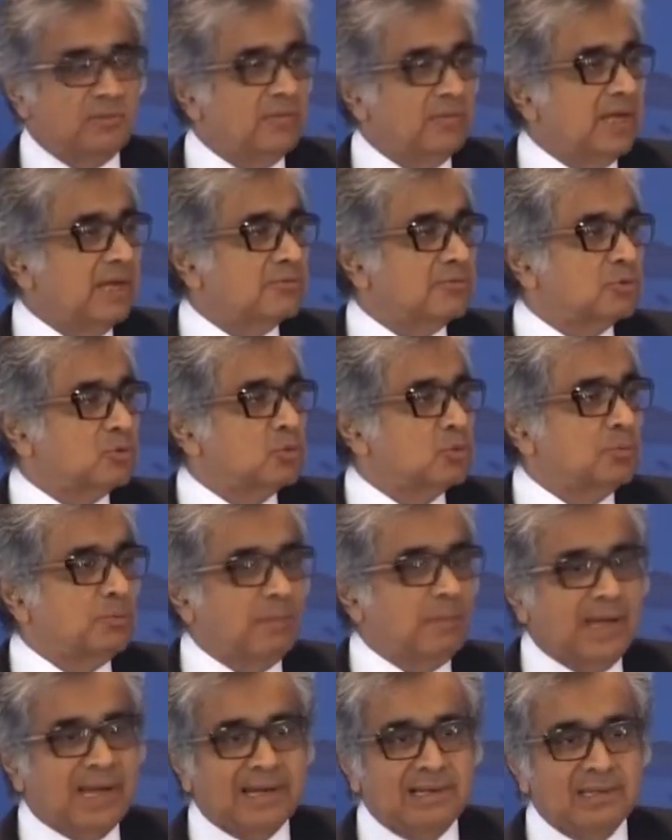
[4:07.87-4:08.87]
We have two
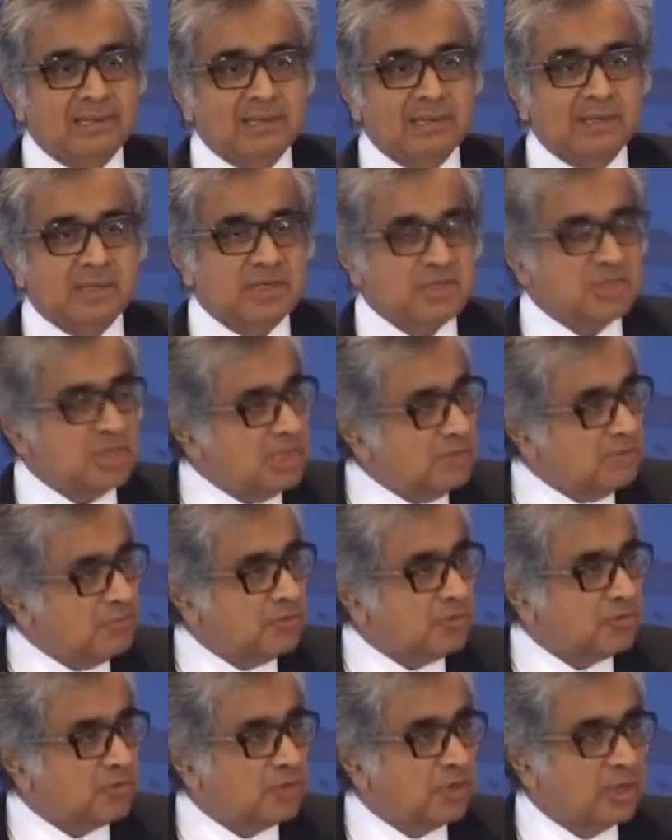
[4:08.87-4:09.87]
parallel
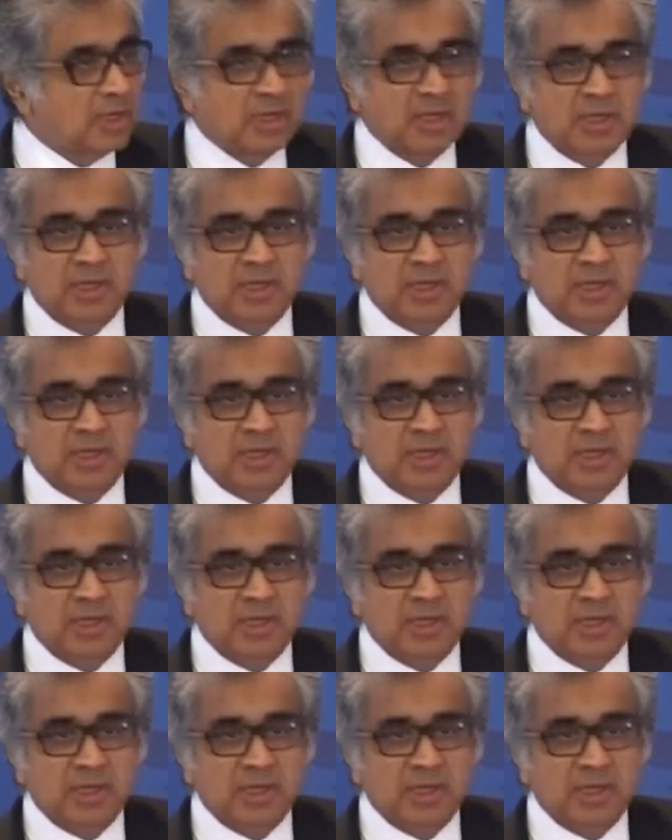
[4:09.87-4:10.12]
regimes.